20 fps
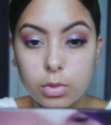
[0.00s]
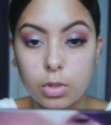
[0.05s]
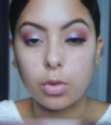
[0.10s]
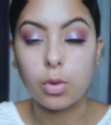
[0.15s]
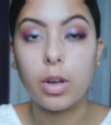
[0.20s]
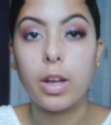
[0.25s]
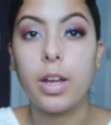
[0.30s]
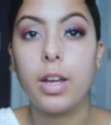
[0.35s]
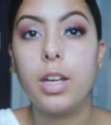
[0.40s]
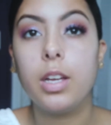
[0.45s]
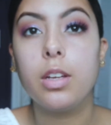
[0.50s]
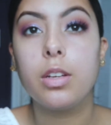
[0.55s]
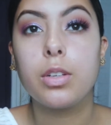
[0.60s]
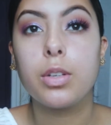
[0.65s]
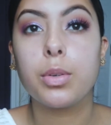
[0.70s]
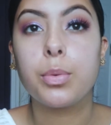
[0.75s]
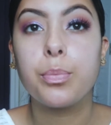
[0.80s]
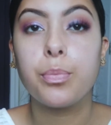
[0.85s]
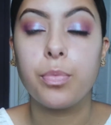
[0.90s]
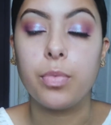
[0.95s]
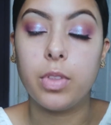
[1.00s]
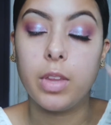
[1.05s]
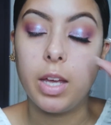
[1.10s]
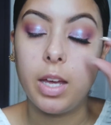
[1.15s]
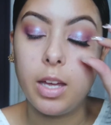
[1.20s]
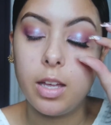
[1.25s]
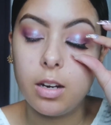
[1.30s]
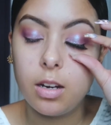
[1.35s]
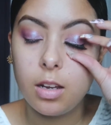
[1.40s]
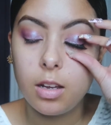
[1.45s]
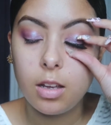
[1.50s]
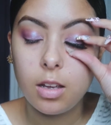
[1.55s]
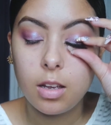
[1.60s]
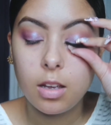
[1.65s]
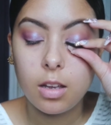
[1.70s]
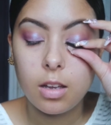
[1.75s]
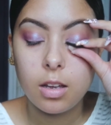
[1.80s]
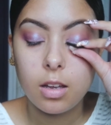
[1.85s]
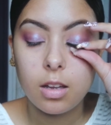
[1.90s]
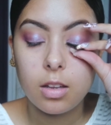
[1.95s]
Okay? And then
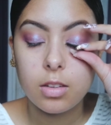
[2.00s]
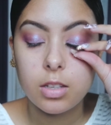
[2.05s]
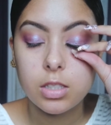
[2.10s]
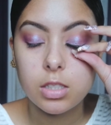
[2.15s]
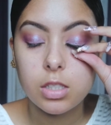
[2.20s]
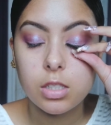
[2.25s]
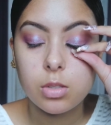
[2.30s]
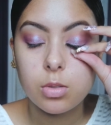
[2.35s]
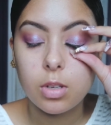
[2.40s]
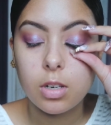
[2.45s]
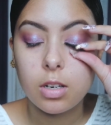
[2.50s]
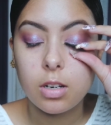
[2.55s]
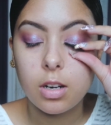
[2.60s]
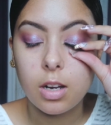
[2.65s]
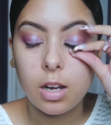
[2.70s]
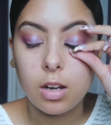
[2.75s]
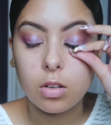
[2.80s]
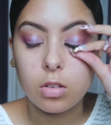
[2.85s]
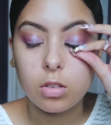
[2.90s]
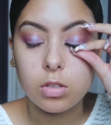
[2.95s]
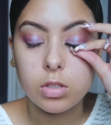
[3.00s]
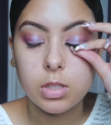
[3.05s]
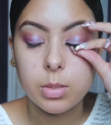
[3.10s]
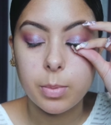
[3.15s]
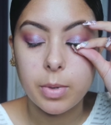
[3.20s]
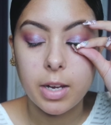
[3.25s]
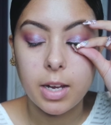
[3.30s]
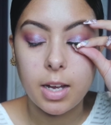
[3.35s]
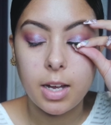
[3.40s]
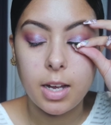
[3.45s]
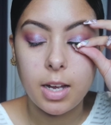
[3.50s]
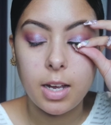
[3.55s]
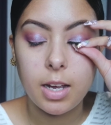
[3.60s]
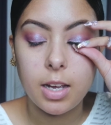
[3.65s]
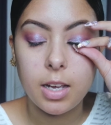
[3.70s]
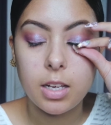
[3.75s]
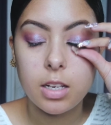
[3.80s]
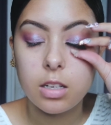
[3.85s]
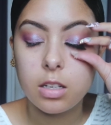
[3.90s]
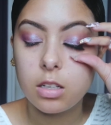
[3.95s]
this is when I'll close my
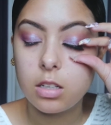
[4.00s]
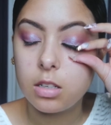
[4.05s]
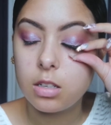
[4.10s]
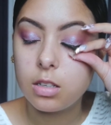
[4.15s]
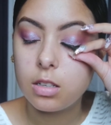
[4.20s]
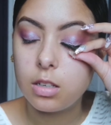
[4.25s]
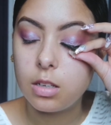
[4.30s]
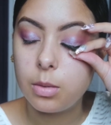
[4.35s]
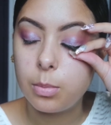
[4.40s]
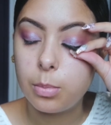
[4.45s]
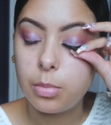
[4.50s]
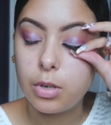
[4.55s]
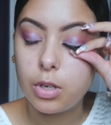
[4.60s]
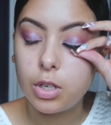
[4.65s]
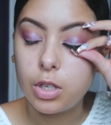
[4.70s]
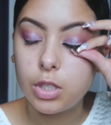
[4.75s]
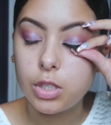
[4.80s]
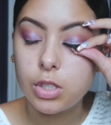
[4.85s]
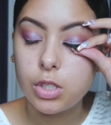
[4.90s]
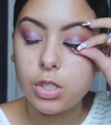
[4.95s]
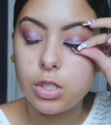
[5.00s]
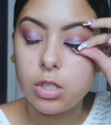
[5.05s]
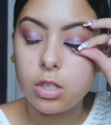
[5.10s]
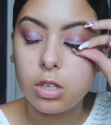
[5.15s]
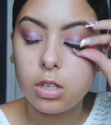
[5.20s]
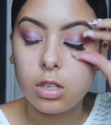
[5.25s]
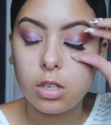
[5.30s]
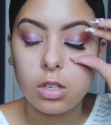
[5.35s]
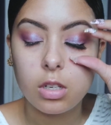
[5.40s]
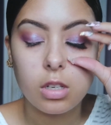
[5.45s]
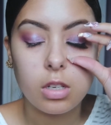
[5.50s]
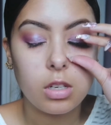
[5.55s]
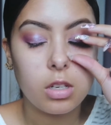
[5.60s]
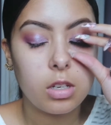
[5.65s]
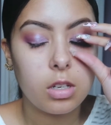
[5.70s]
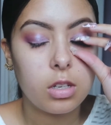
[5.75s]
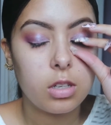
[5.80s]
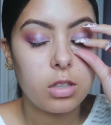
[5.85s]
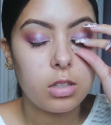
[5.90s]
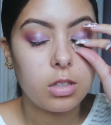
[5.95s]
eye and push
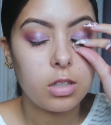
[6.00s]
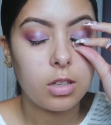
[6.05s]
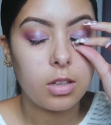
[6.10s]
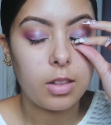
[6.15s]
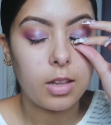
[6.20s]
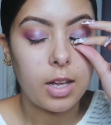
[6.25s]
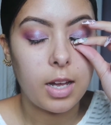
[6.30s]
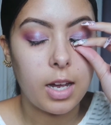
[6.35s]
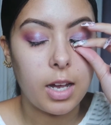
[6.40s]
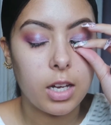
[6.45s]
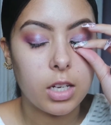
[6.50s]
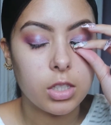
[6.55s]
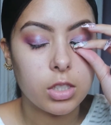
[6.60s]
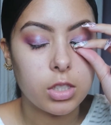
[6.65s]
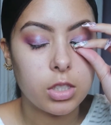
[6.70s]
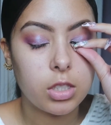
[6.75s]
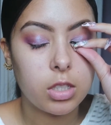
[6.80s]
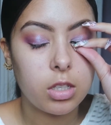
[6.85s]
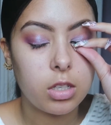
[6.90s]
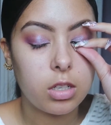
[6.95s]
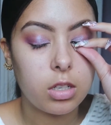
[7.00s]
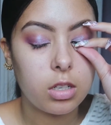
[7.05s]
the lash